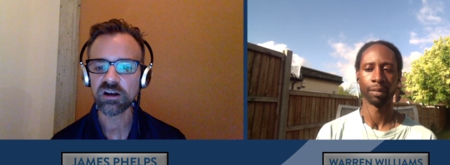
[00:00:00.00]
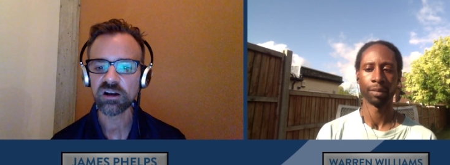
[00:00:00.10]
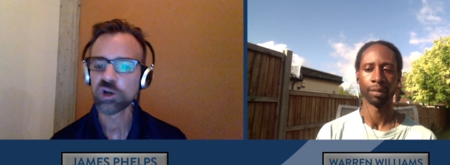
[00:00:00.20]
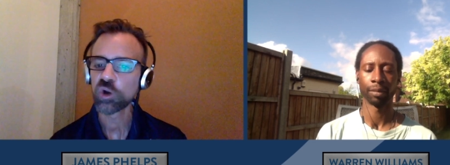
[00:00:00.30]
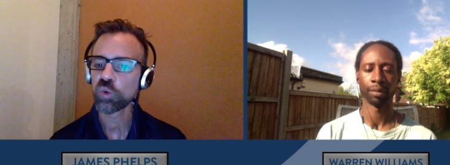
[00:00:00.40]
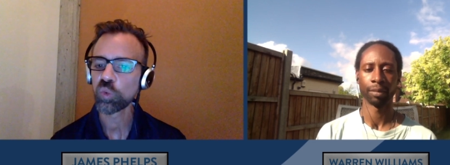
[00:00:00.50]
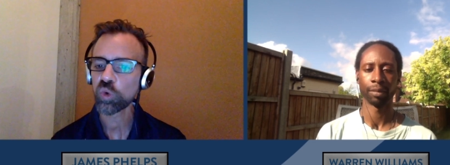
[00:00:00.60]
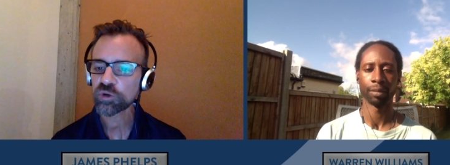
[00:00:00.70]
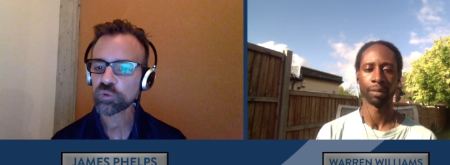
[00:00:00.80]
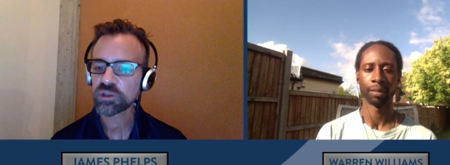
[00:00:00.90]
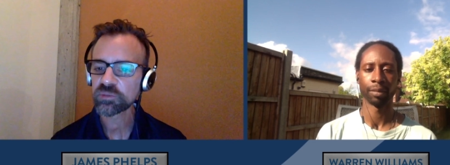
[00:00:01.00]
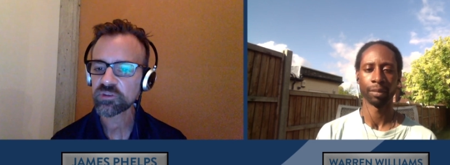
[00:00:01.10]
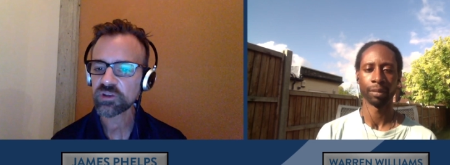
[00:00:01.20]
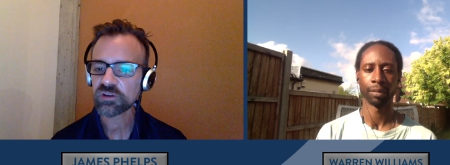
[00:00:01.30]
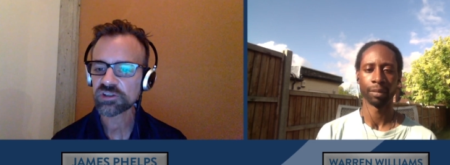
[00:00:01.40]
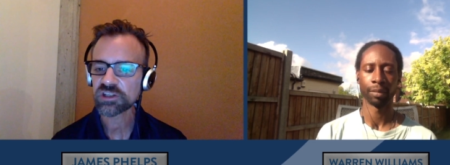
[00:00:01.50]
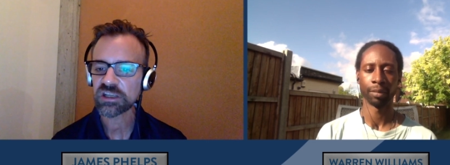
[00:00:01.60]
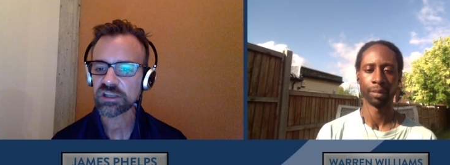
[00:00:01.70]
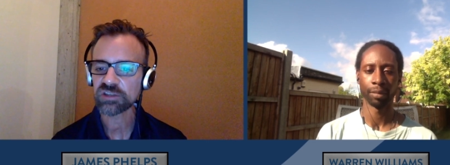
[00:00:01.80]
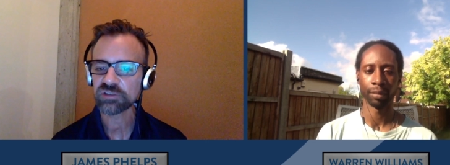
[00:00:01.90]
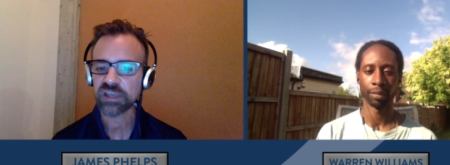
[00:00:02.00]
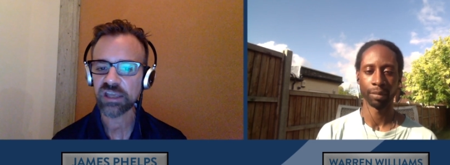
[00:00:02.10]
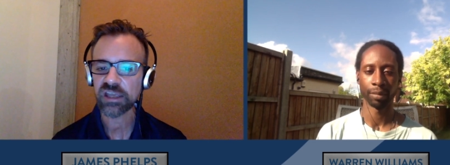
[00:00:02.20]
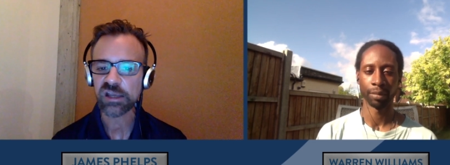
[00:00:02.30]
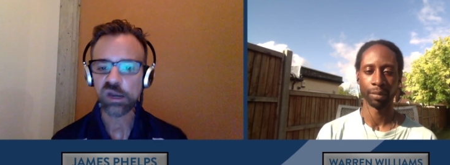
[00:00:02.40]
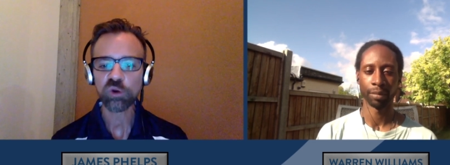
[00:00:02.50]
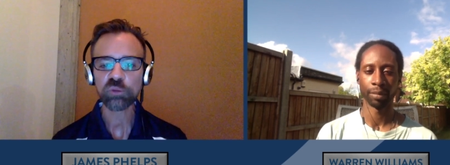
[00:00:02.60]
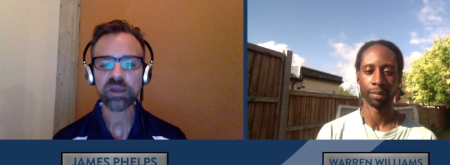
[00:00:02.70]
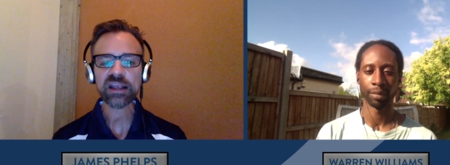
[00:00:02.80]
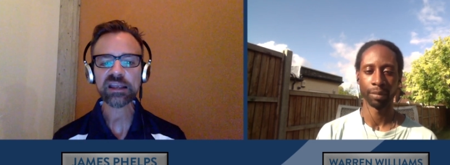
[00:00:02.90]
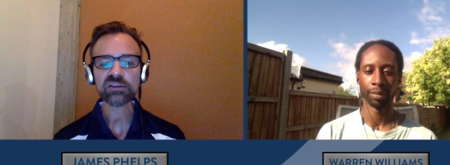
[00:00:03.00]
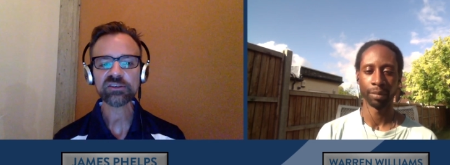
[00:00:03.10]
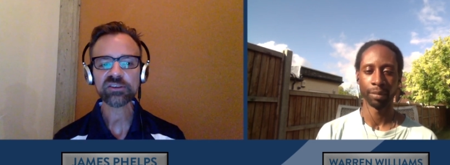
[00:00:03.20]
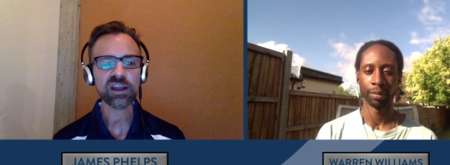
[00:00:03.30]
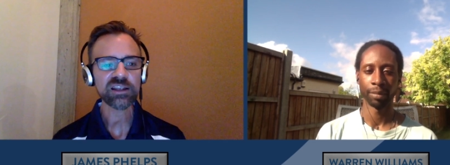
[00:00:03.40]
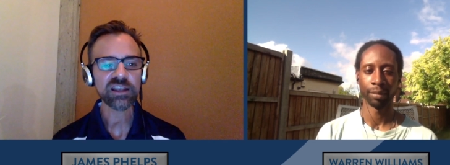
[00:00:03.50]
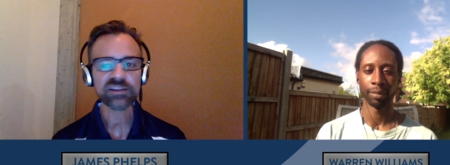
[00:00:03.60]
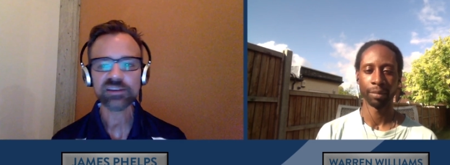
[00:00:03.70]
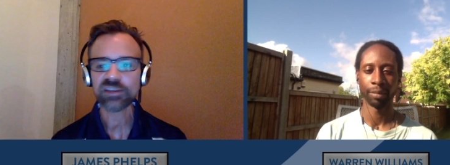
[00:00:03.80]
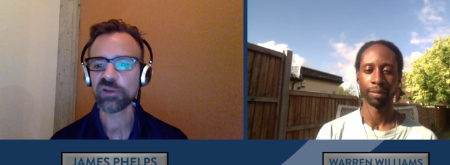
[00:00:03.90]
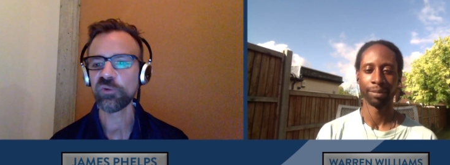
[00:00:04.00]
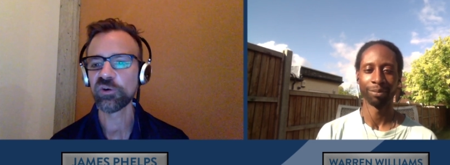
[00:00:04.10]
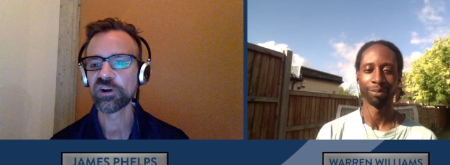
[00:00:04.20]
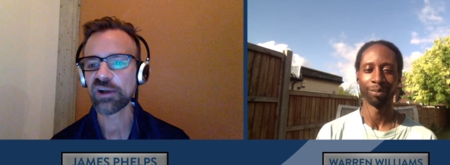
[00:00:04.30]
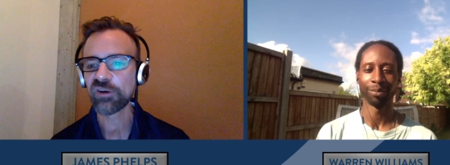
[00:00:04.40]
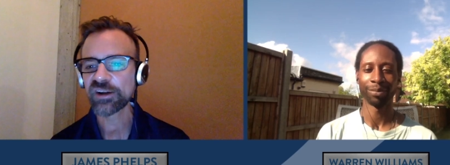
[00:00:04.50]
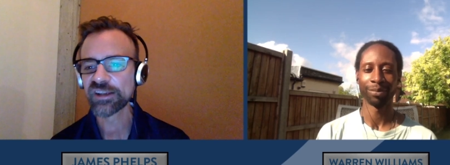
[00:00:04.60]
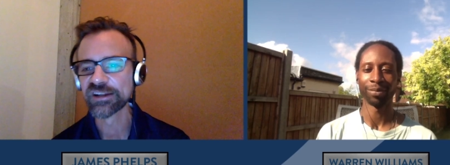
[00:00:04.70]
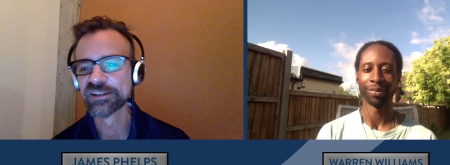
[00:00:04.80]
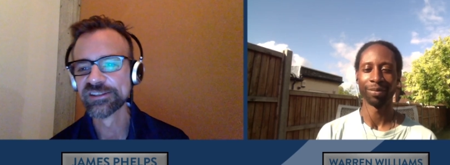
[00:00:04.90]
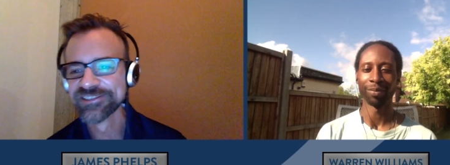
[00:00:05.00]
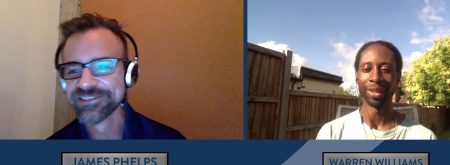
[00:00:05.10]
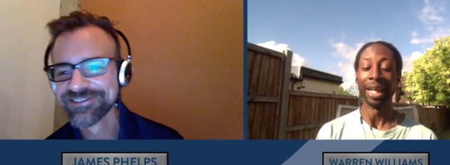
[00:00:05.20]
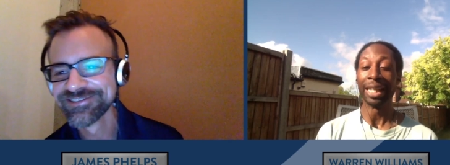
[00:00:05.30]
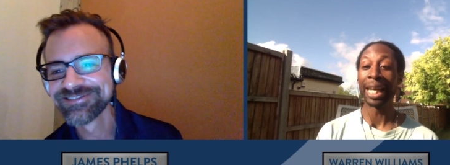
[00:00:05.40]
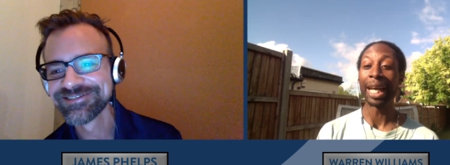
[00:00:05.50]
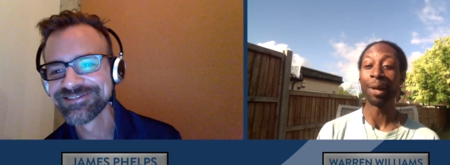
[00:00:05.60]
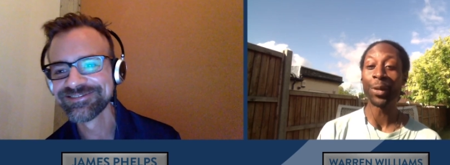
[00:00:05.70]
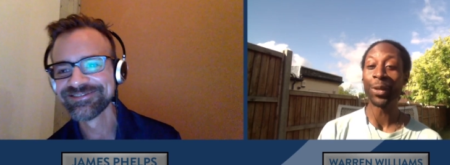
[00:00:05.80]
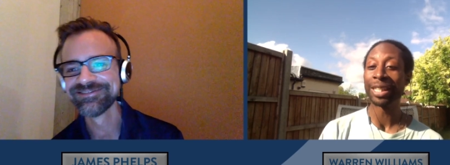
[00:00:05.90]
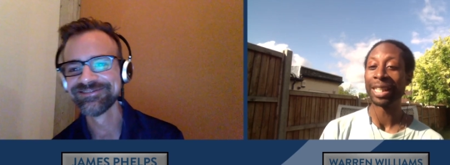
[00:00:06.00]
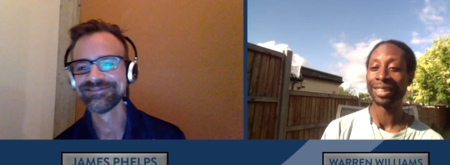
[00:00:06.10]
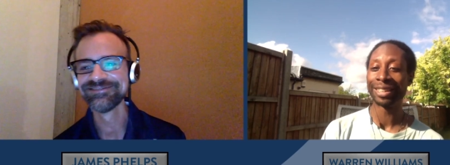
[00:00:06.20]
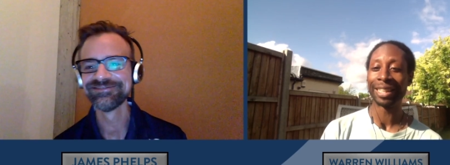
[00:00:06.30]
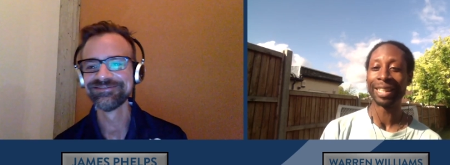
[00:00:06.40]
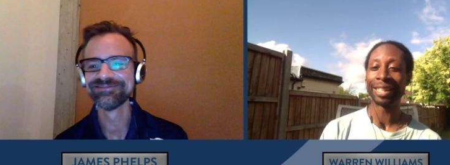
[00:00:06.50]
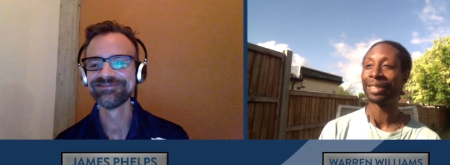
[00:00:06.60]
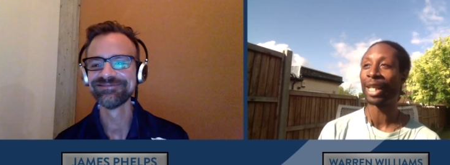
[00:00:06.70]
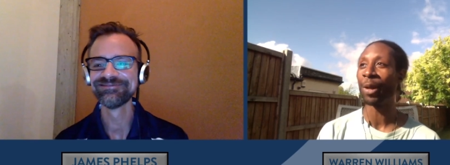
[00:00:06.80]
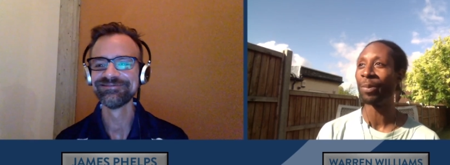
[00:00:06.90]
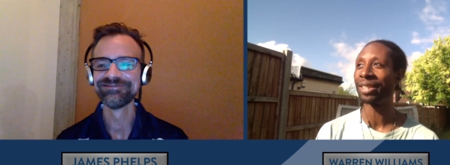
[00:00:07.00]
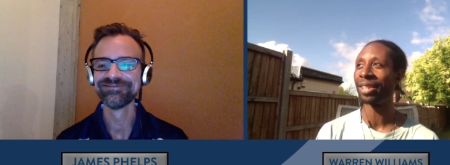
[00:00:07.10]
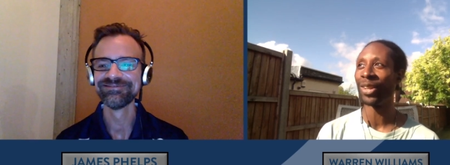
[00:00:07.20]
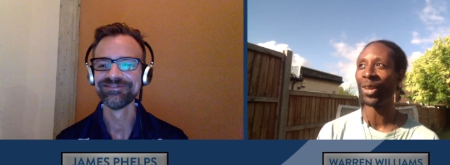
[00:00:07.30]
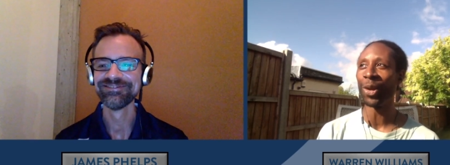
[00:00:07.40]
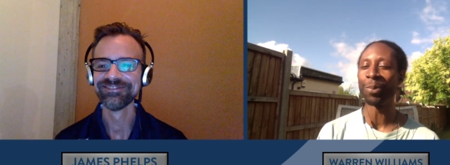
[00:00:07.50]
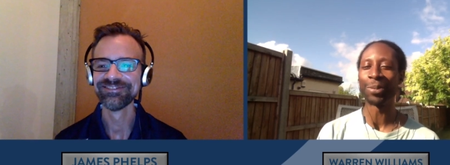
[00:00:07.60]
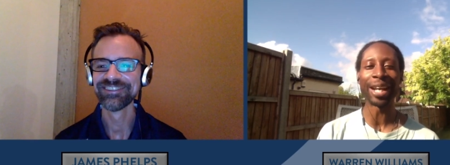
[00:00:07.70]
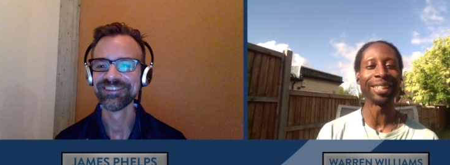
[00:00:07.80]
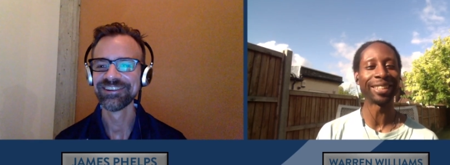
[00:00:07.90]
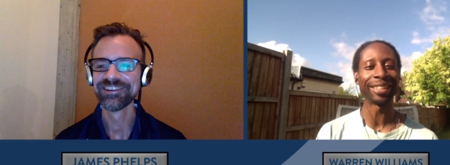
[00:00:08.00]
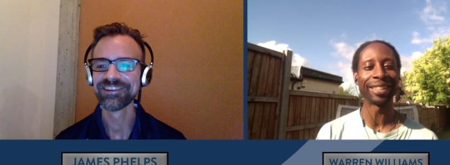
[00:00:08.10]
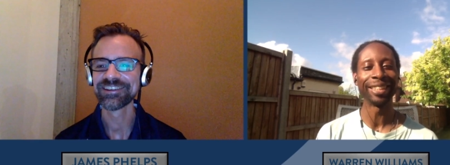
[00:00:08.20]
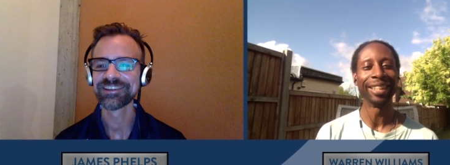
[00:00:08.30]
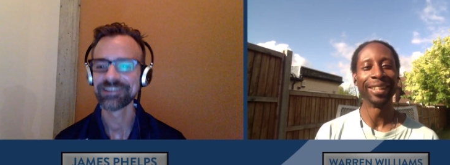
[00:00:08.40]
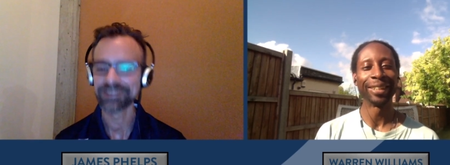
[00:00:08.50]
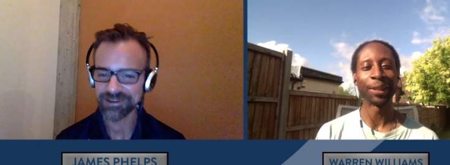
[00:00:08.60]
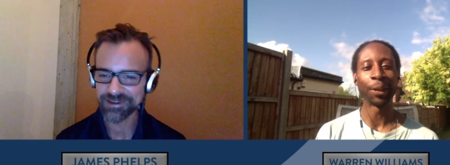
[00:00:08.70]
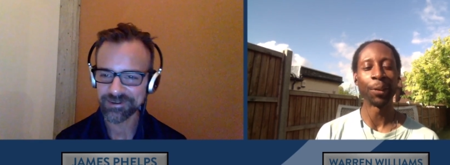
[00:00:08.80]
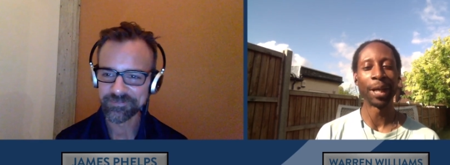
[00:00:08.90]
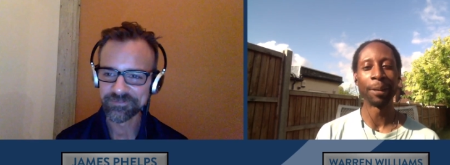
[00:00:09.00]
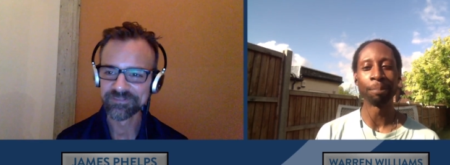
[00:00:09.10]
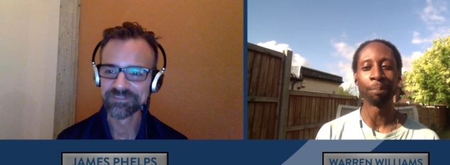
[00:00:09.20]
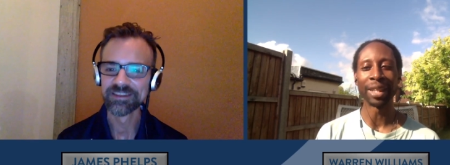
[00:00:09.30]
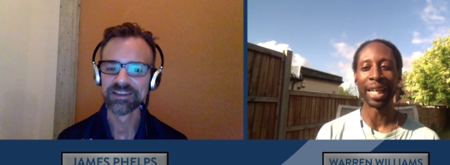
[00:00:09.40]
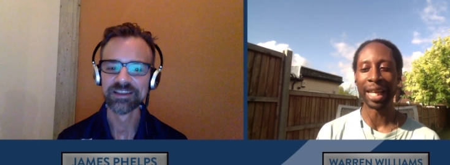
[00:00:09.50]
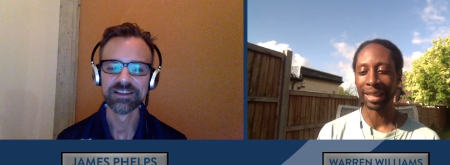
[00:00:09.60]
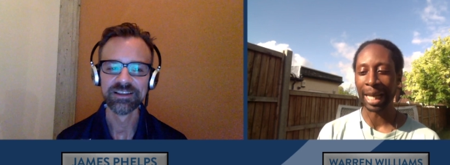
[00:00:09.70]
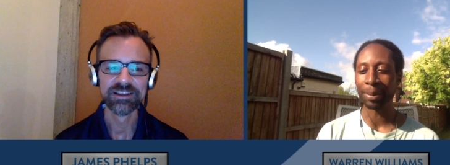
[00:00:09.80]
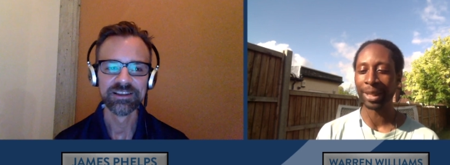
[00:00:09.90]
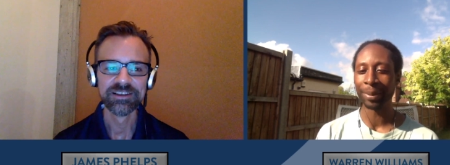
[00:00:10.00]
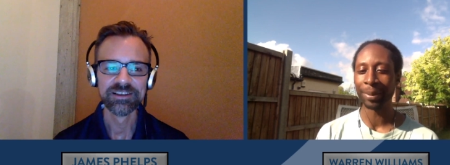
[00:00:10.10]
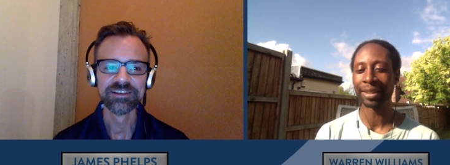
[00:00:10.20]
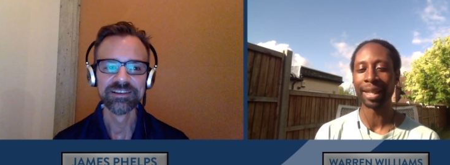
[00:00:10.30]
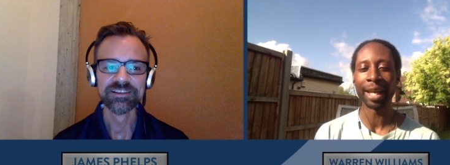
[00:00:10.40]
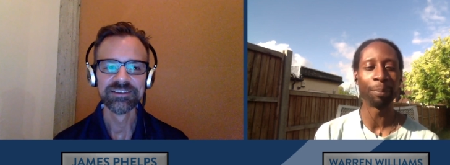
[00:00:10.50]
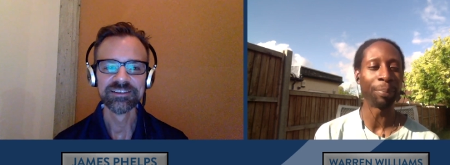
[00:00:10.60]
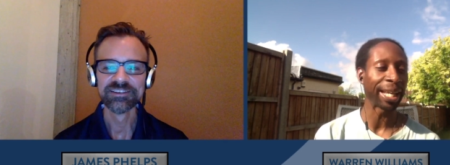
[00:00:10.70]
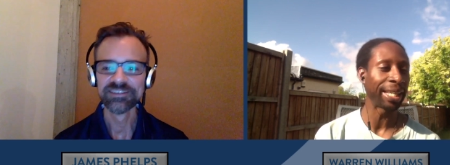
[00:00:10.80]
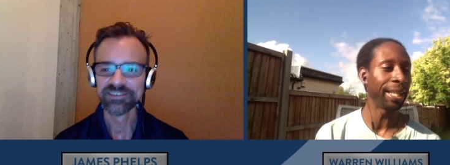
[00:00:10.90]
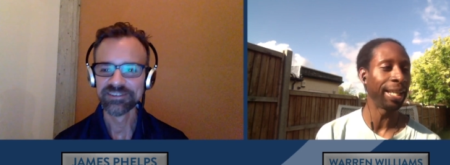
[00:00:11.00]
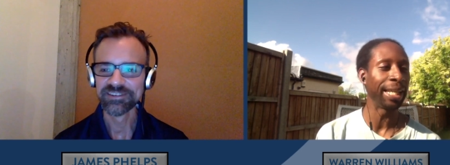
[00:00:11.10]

Speaker 1: of Warren Williams Coaching in the UK. We're back outside again today, Warren. How are you?
Speaker 2: Yeah, I'm good. And as you see, this time it's a lot brighter. Yeah. So, um, yeah, happy to be outside, back in,